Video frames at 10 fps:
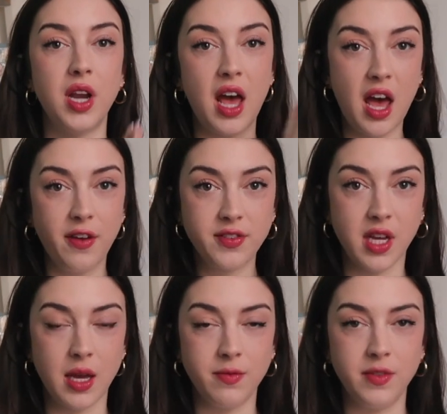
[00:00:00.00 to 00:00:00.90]
an
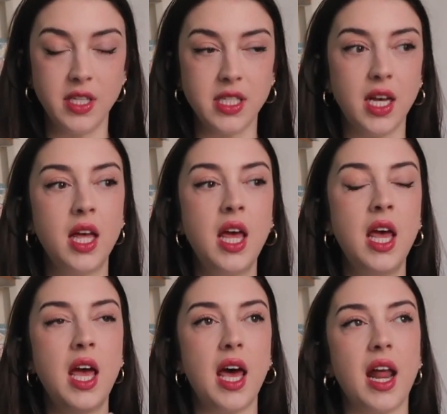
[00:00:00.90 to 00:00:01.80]
F-type visa,
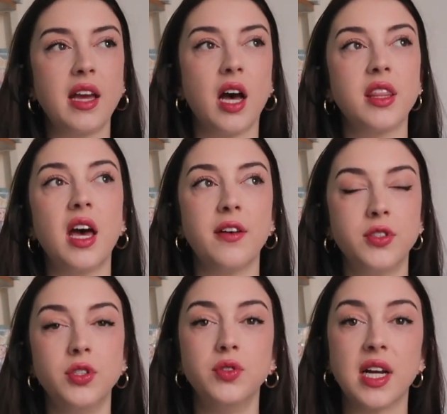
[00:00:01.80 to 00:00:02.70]
and I got the
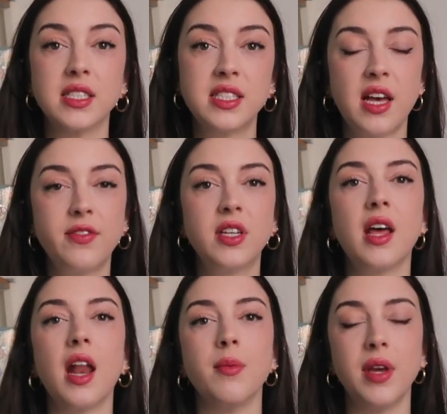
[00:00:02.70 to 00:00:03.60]
F2-7, and
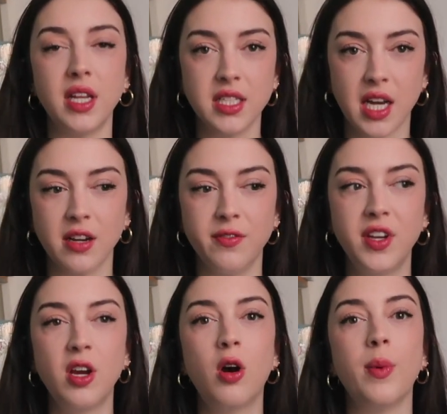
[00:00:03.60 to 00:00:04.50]
I made an entire
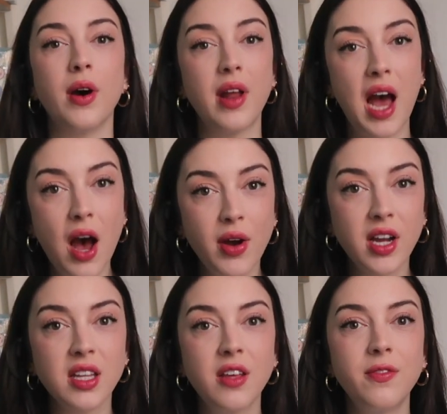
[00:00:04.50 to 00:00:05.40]
video about how I
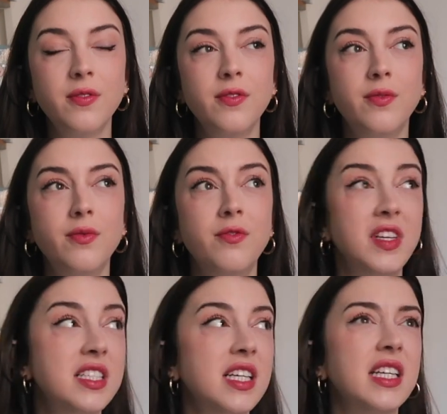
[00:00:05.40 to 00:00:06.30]
got that
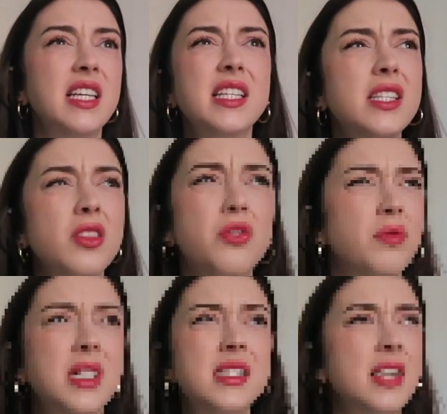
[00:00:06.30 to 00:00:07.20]
visa. It is in
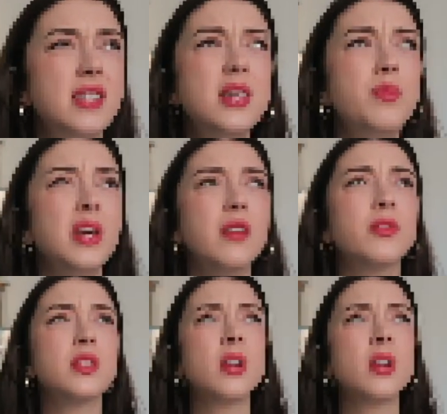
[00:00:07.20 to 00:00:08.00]
360p for